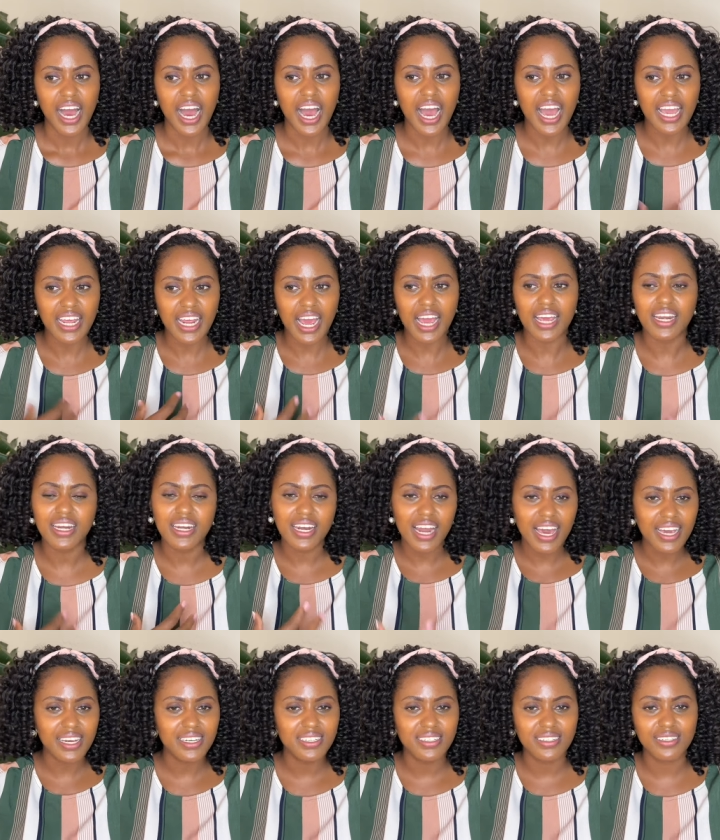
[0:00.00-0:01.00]
I, I
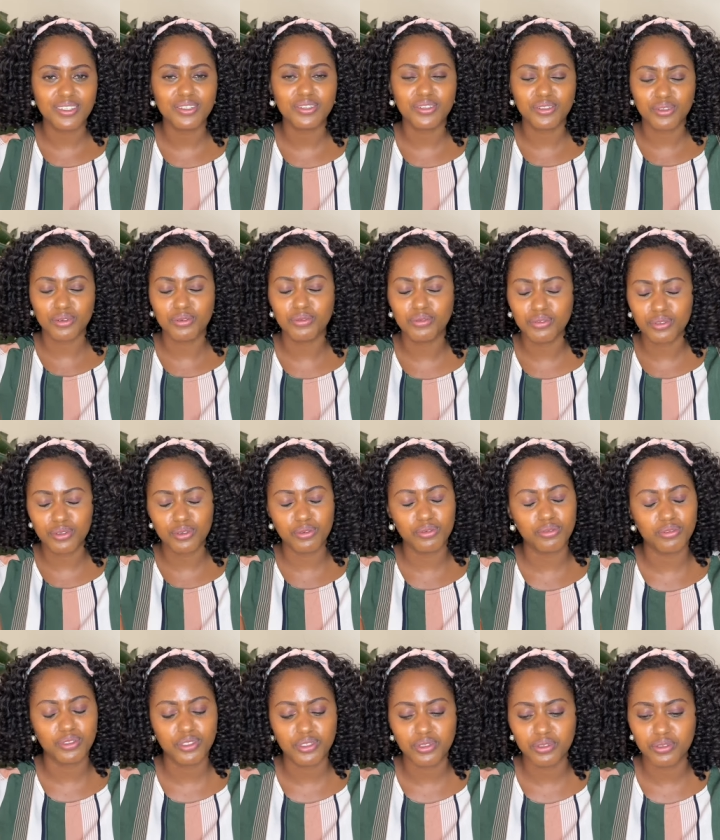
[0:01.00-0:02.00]
liked to to
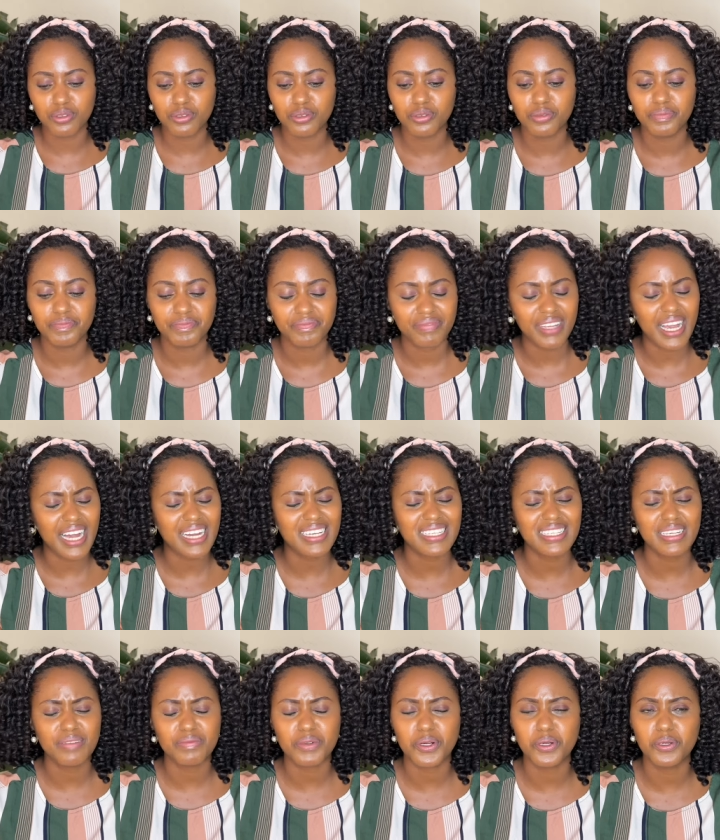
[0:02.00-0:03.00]
to
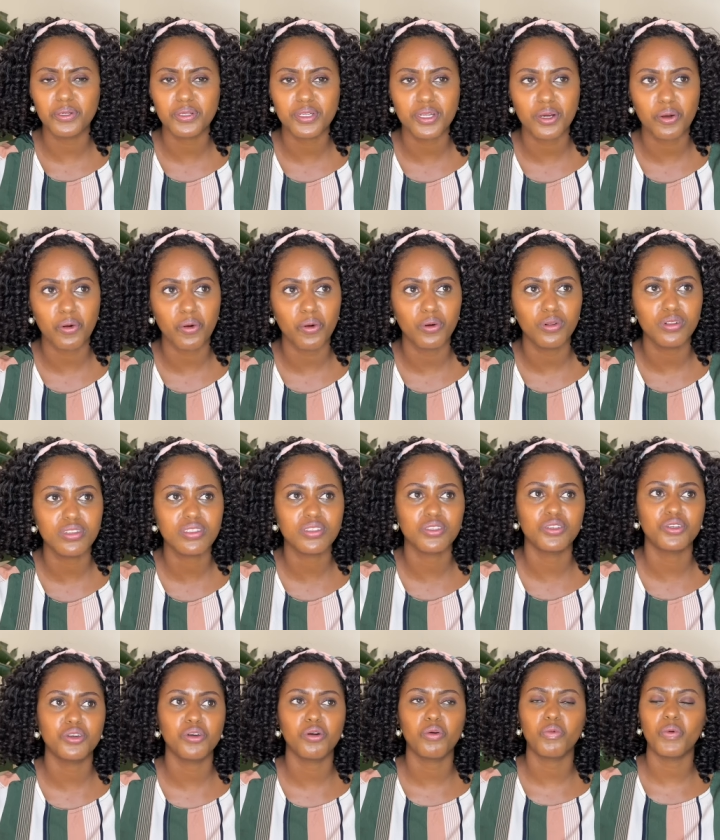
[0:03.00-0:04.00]
accept altar calls, you
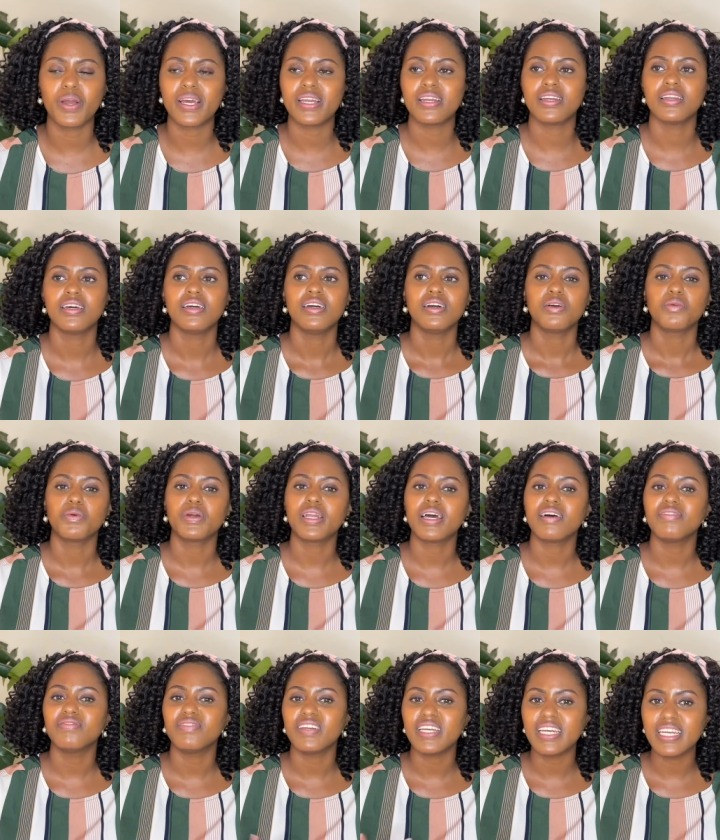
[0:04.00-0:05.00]
know, when when
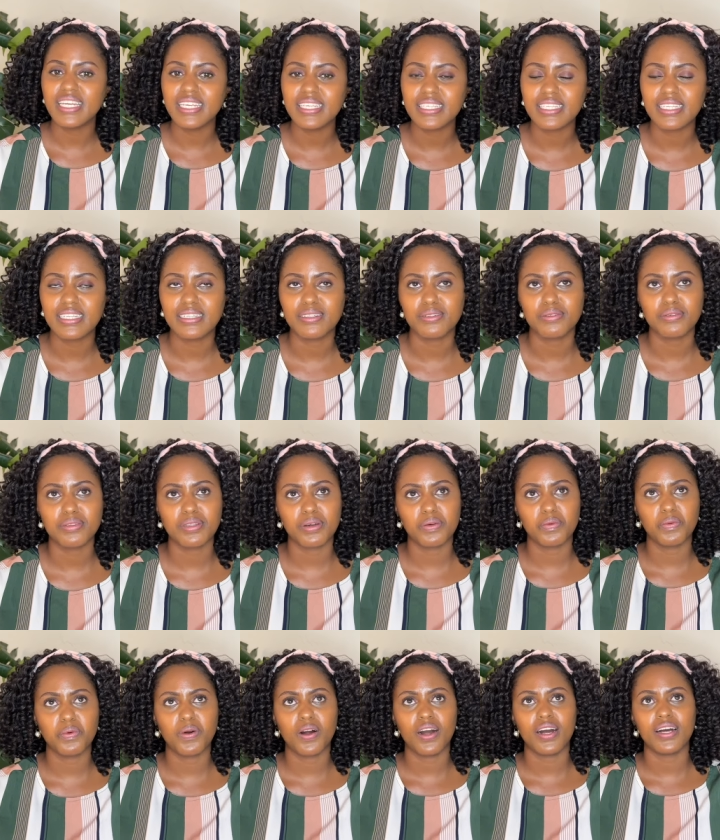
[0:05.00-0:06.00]
I've listened to the
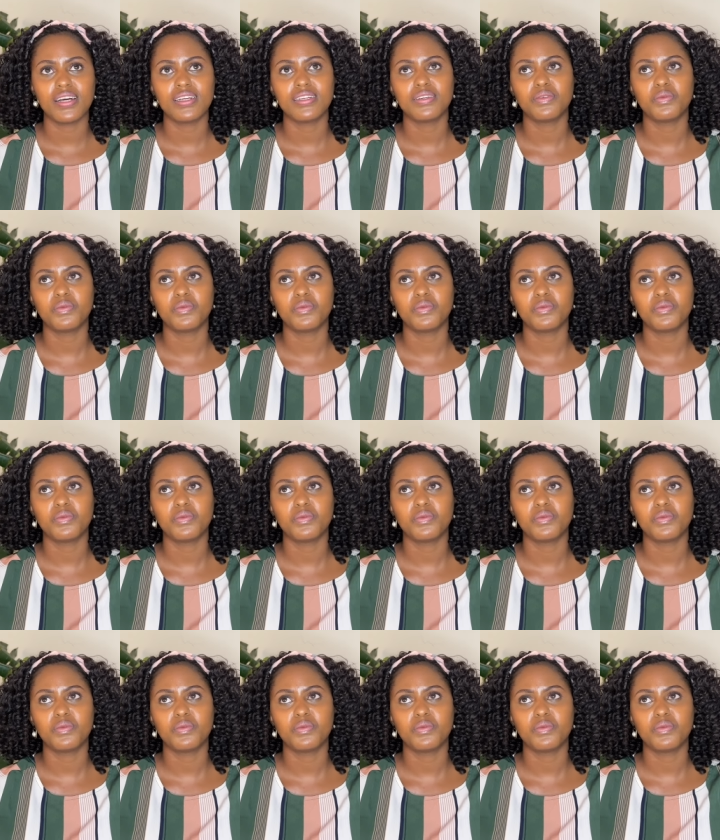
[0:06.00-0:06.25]
word,